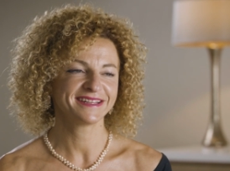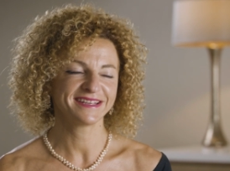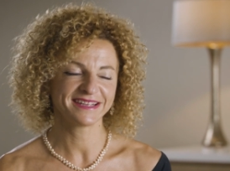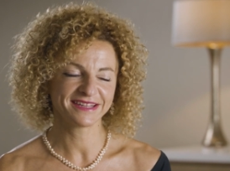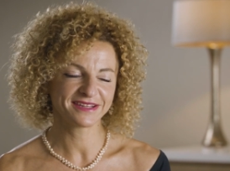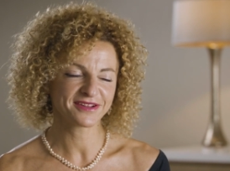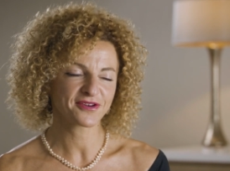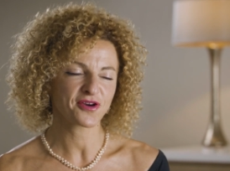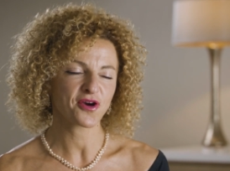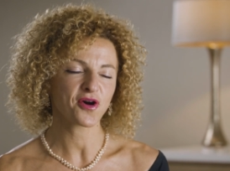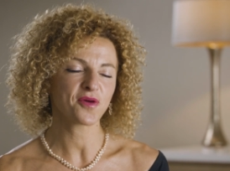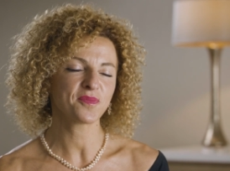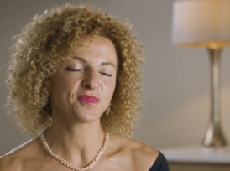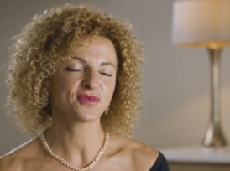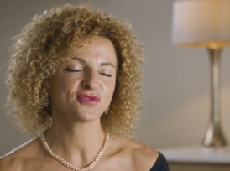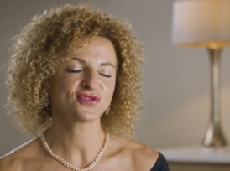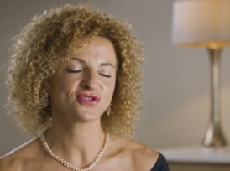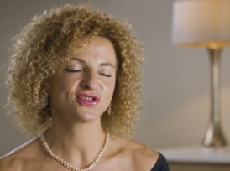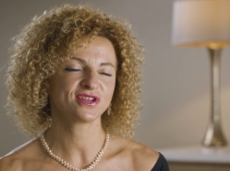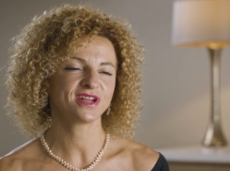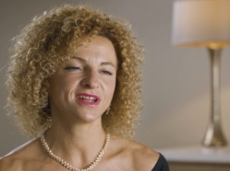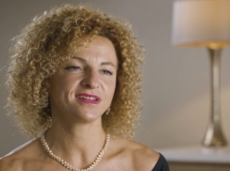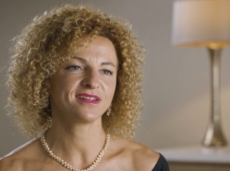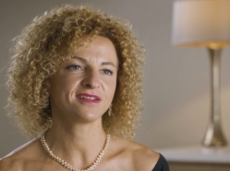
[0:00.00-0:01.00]
in the common
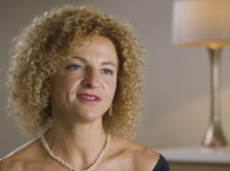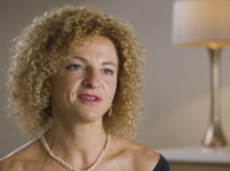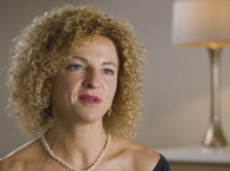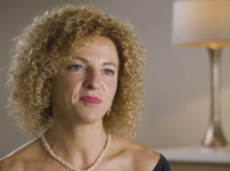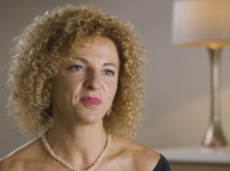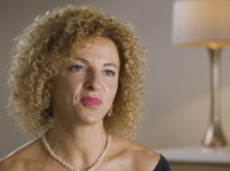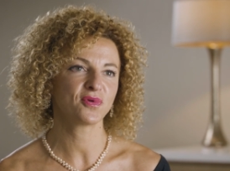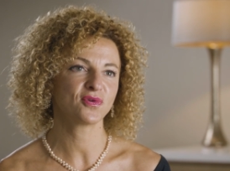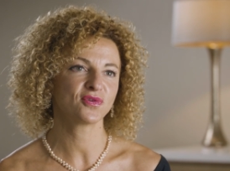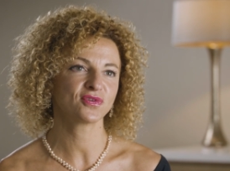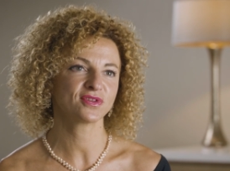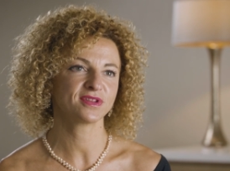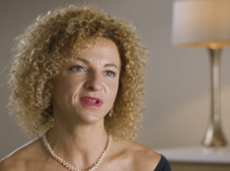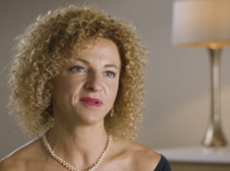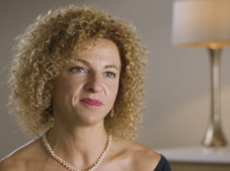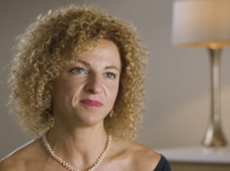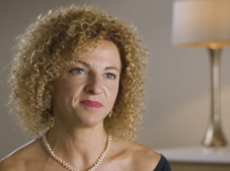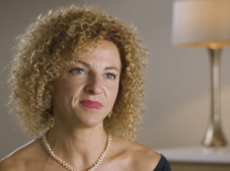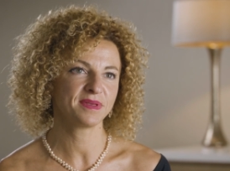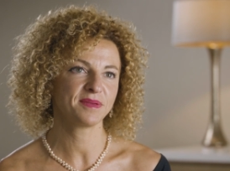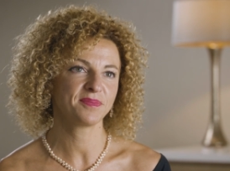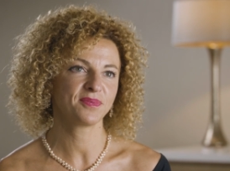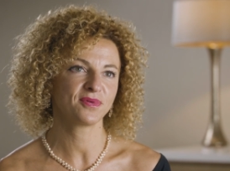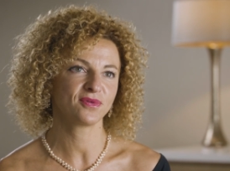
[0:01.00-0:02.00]
genetic report
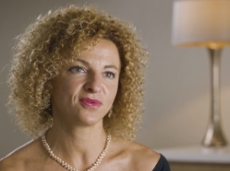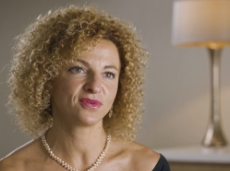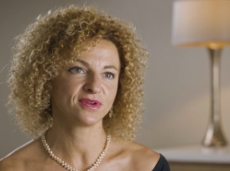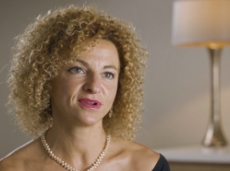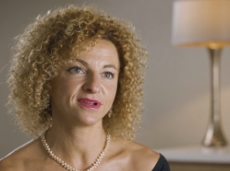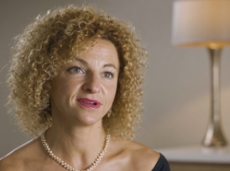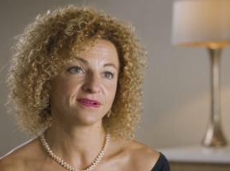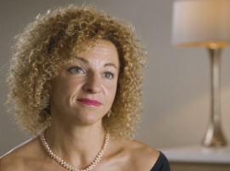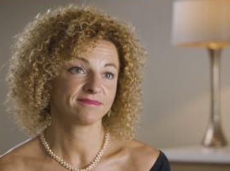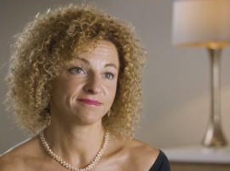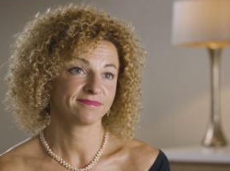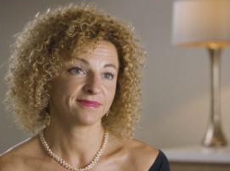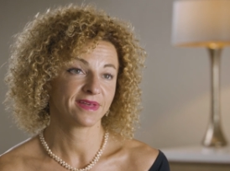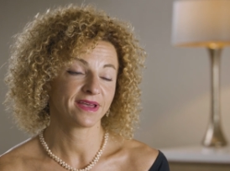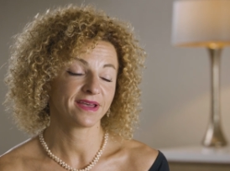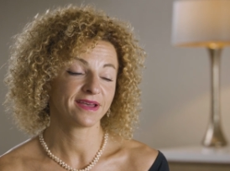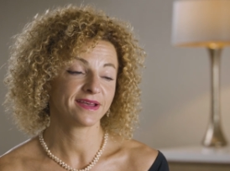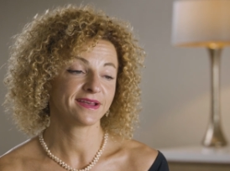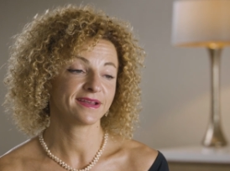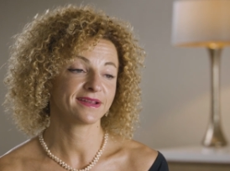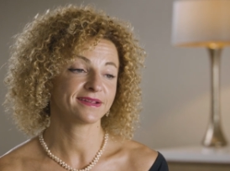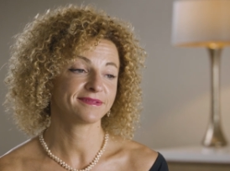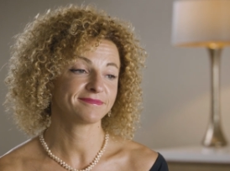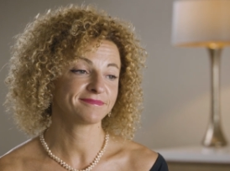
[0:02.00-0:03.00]
that people
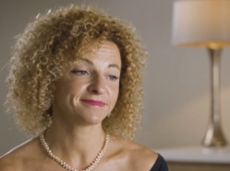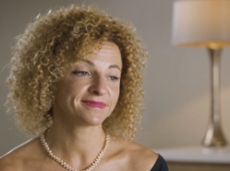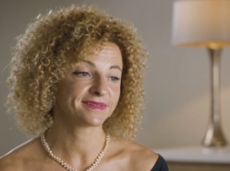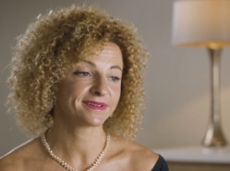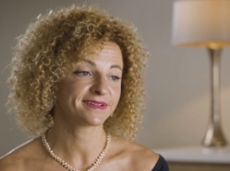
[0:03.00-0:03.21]
uh,